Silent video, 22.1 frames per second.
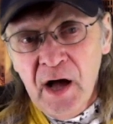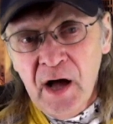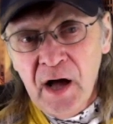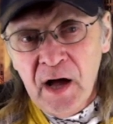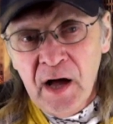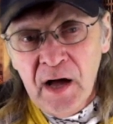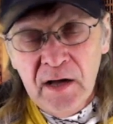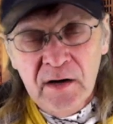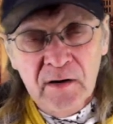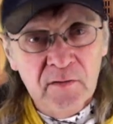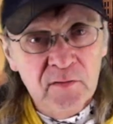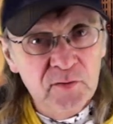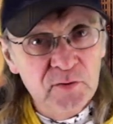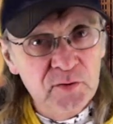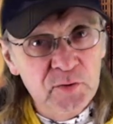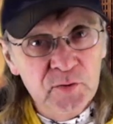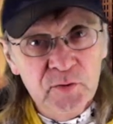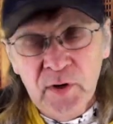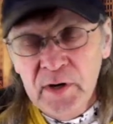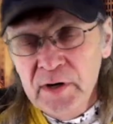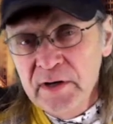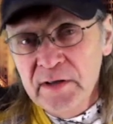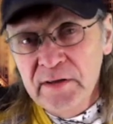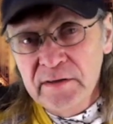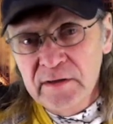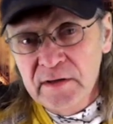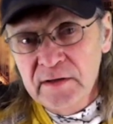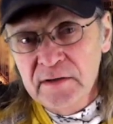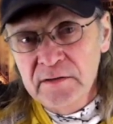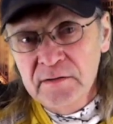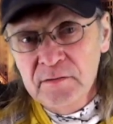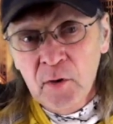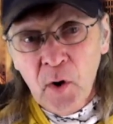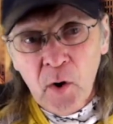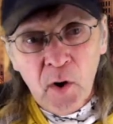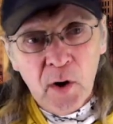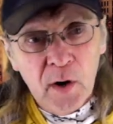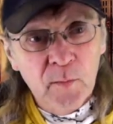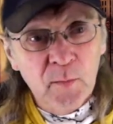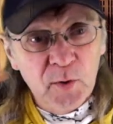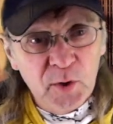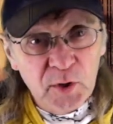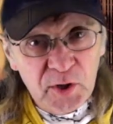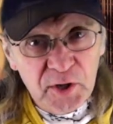I don't do anything
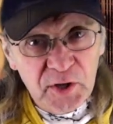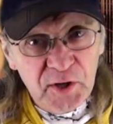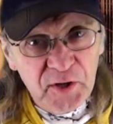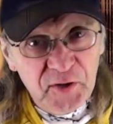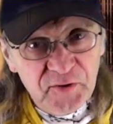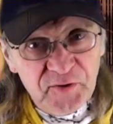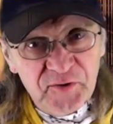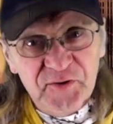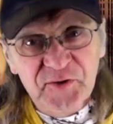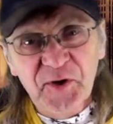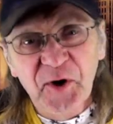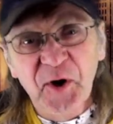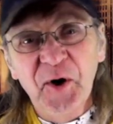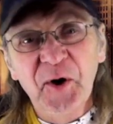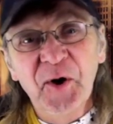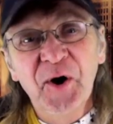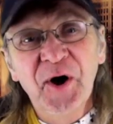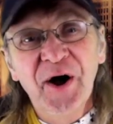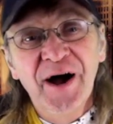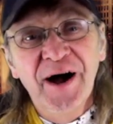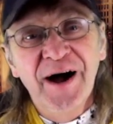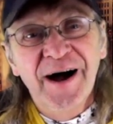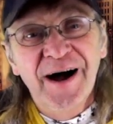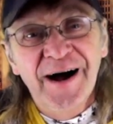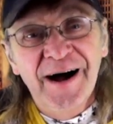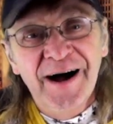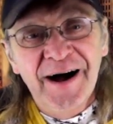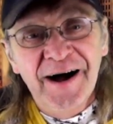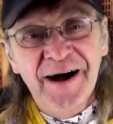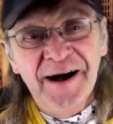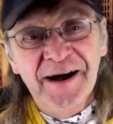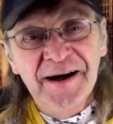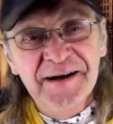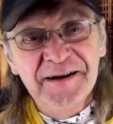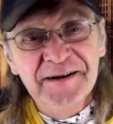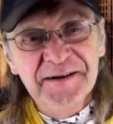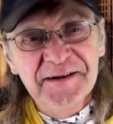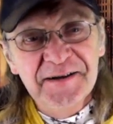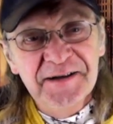normally, so I